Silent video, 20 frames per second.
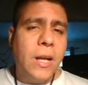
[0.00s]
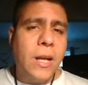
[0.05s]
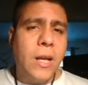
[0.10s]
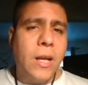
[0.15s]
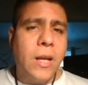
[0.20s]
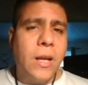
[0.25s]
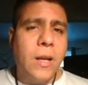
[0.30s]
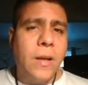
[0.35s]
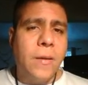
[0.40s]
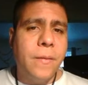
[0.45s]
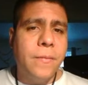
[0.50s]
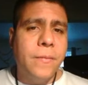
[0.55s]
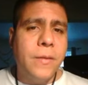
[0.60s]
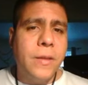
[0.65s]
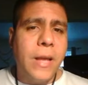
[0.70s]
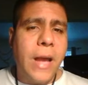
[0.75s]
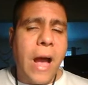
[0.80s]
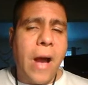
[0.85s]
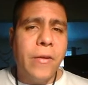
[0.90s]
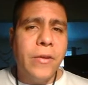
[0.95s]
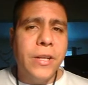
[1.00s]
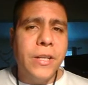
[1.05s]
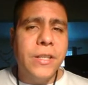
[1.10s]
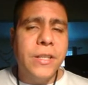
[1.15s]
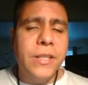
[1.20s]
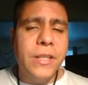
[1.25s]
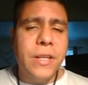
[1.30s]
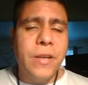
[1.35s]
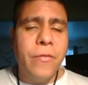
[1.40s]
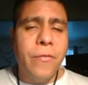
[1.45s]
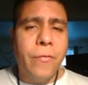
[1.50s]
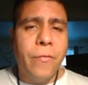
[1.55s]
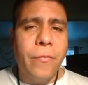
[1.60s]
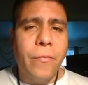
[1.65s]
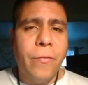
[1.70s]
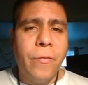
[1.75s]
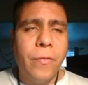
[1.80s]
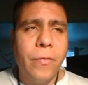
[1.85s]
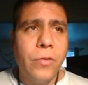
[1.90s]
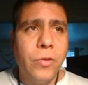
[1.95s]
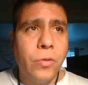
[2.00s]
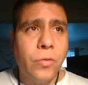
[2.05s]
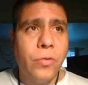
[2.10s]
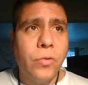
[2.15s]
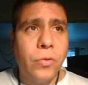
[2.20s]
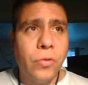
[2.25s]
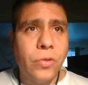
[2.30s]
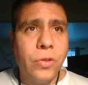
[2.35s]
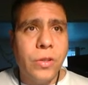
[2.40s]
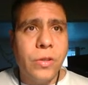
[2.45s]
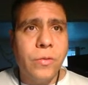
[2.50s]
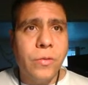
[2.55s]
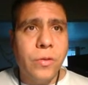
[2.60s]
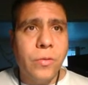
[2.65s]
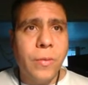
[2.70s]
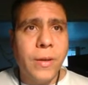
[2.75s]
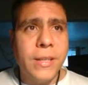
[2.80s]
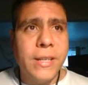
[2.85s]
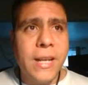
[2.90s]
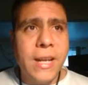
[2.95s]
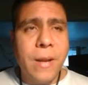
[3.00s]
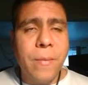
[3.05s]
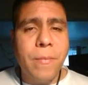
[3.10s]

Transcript: the audience, to maintain